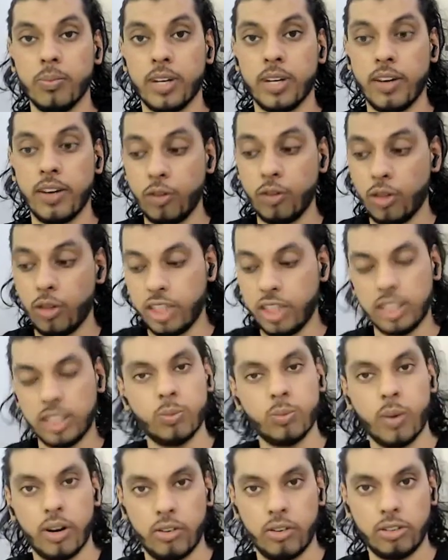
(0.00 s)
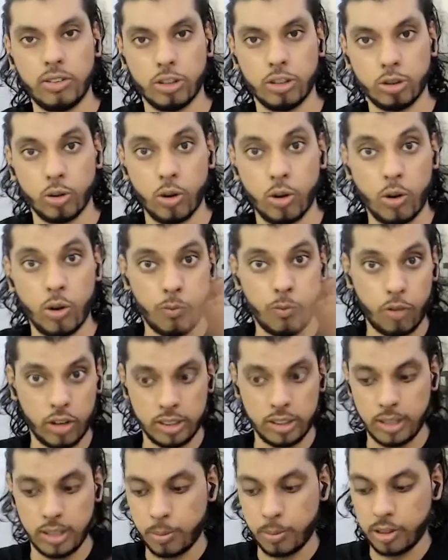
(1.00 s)
give you this one result. So for
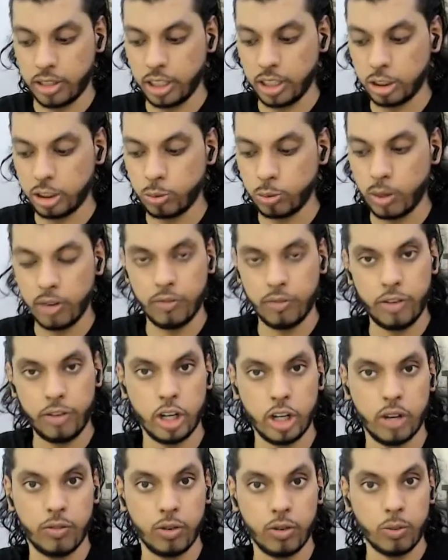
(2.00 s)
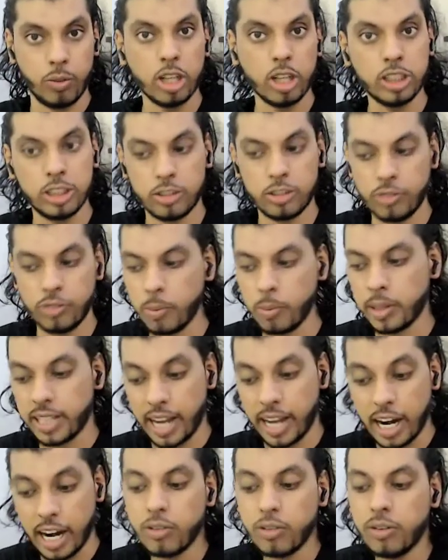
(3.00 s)
example, this one video, if you watch this video, by
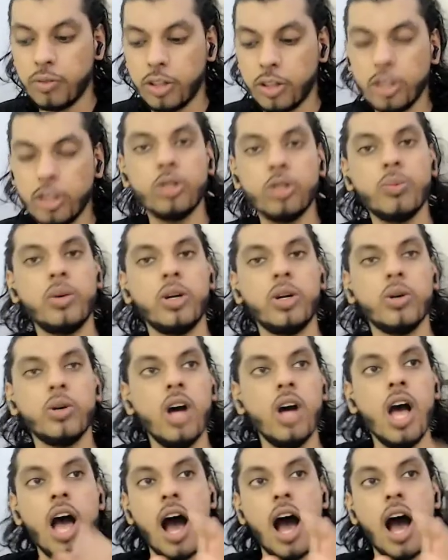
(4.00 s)
the end of the video you will know